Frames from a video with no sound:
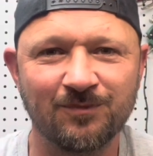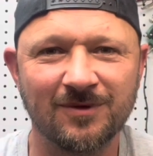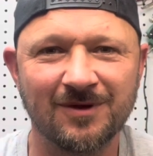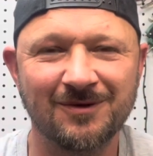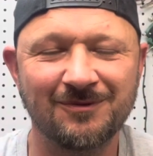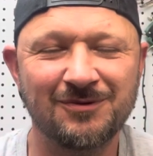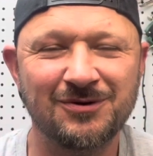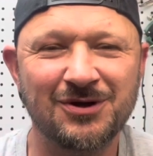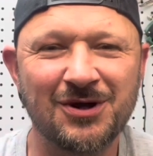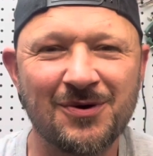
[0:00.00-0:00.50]

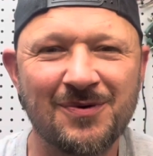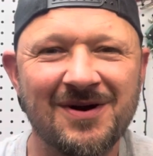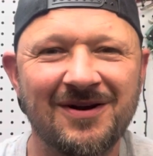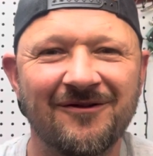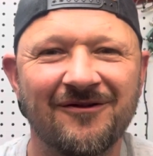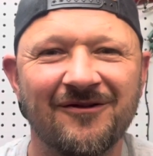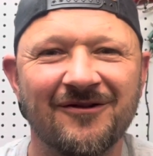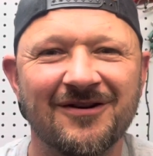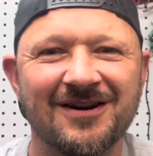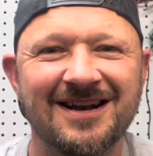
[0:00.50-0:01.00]
We do it
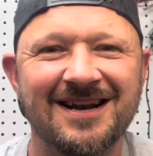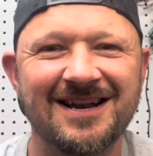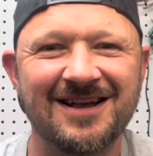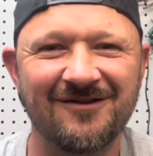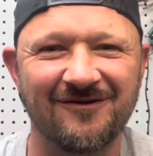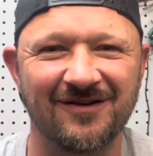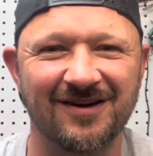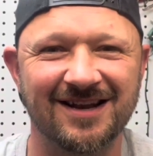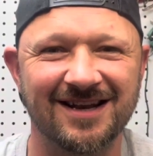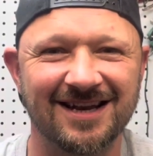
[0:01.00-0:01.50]
for a
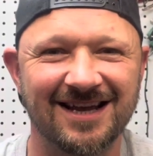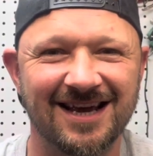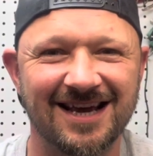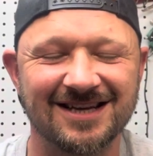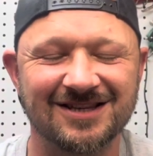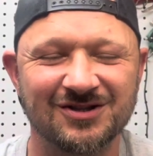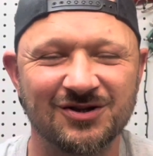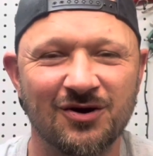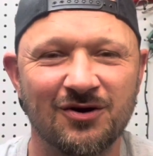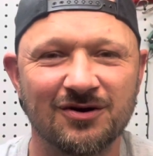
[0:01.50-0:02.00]
living.
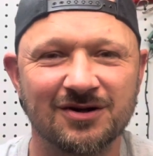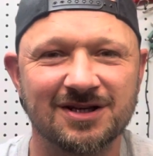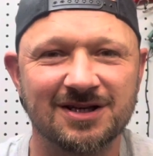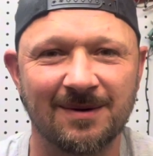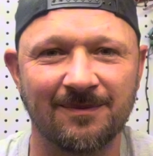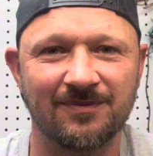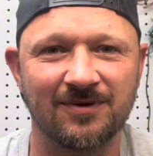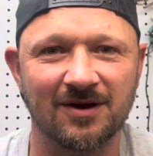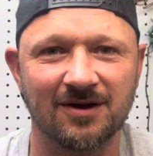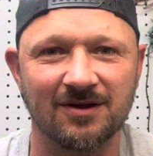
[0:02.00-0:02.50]
It's not
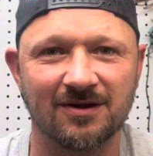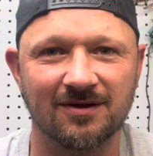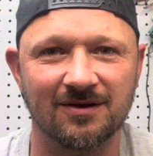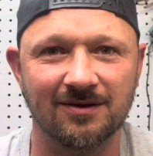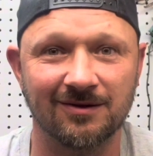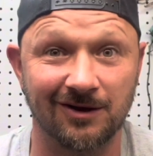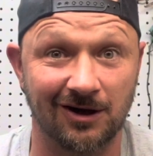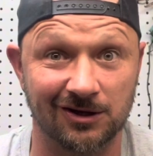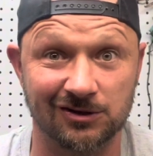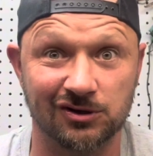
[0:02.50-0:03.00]
something
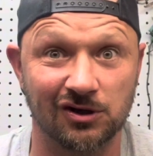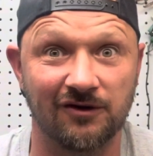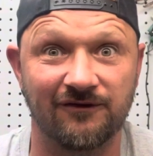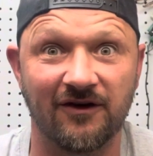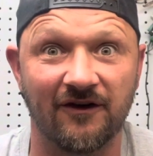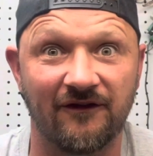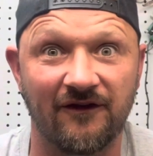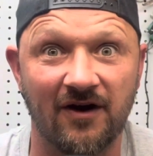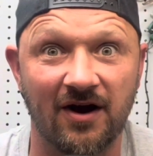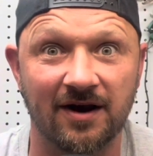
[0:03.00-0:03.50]
that I do
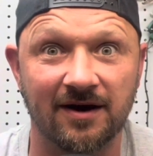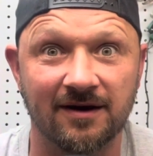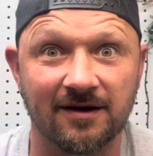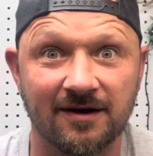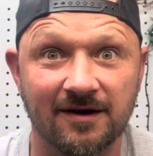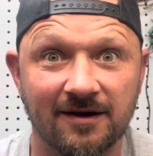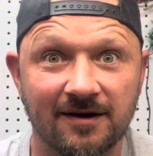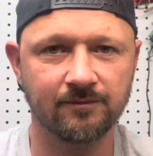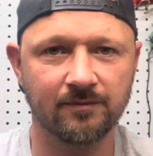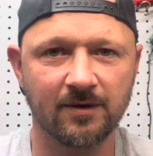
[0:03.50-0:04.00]
for fun.
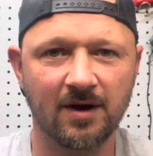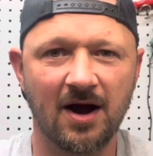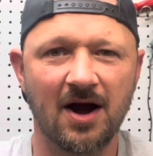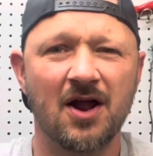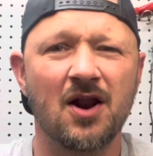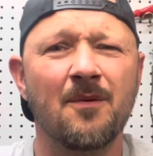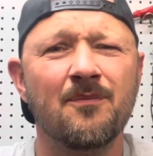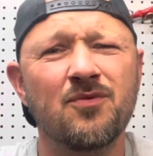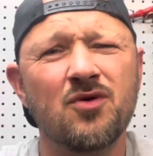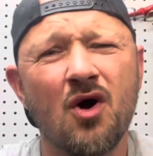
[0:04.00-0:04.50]

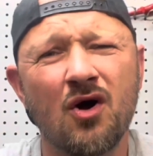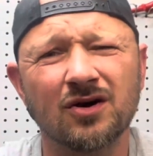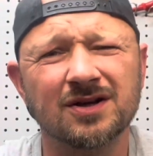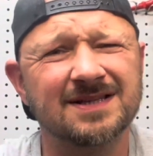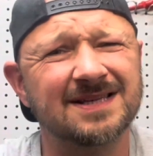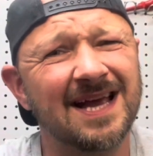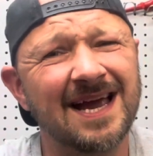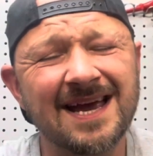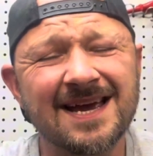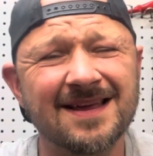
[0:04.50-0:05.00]
And I'm not
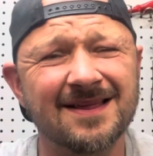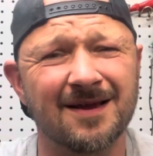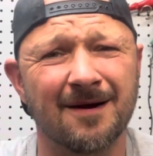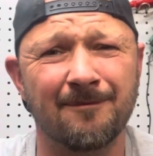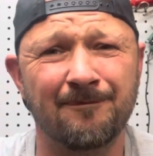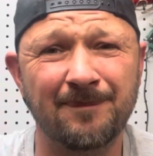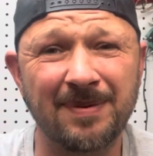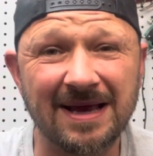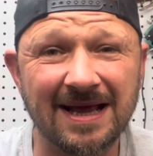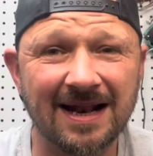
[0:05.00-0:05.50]
saying
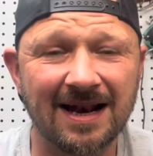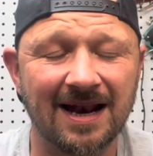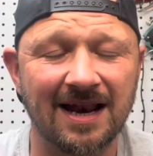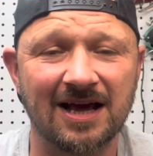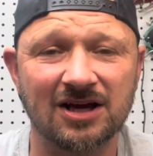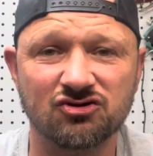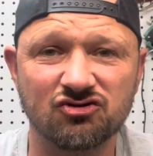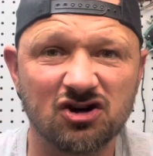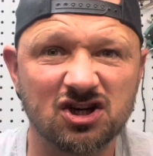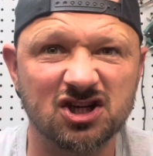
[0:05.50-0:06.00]
that being an
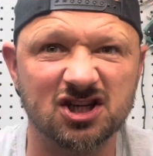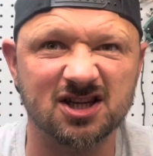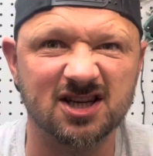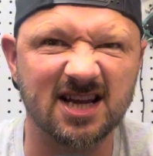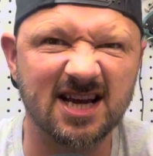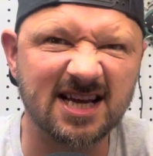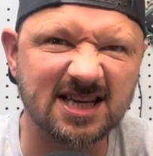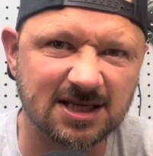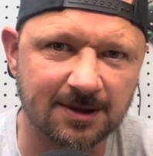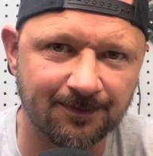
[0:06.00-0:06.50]
electrician
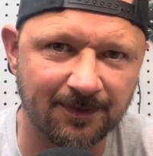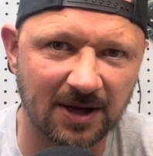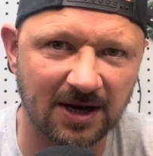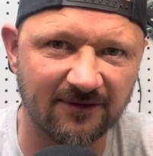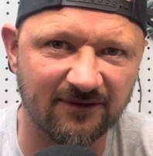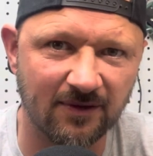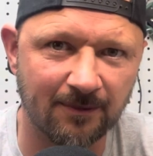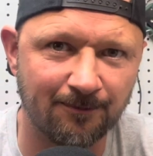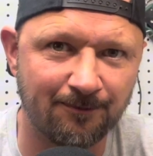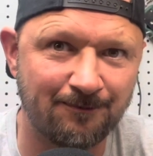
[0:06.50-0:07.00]
is a bit
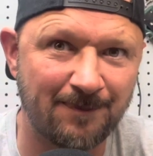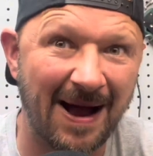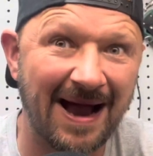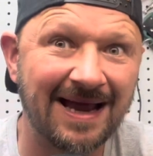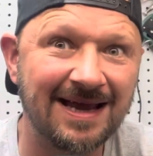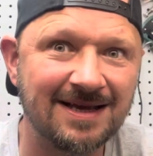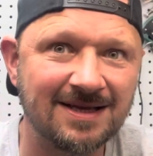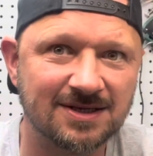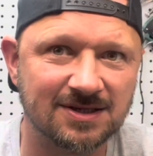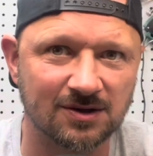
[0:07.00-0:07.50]
of a
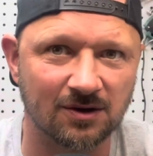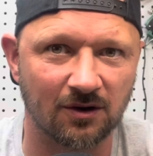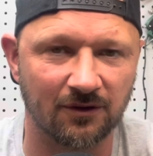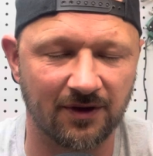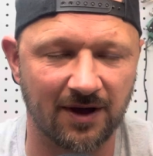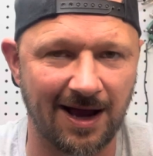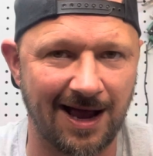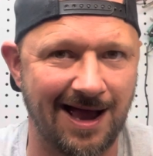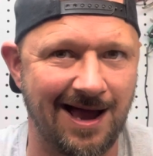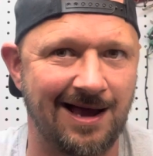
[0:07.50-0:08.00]
bane sort of
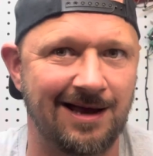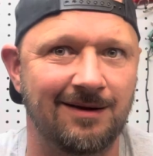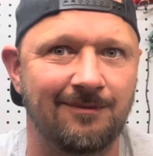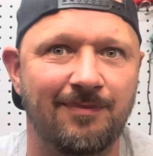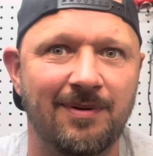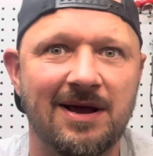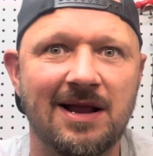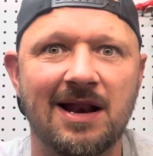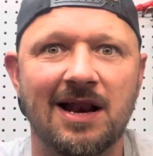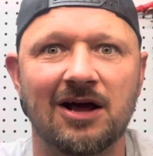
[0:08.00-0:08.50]
thing. I hate
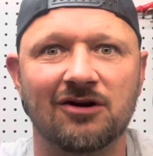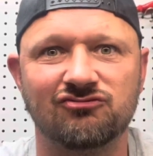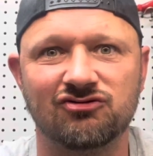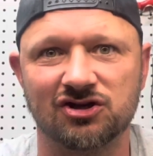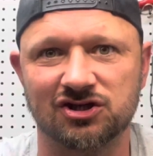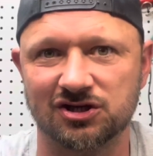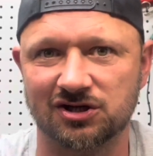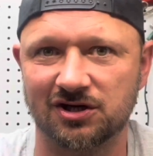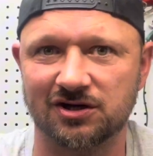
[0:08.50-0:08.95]
being an electrician.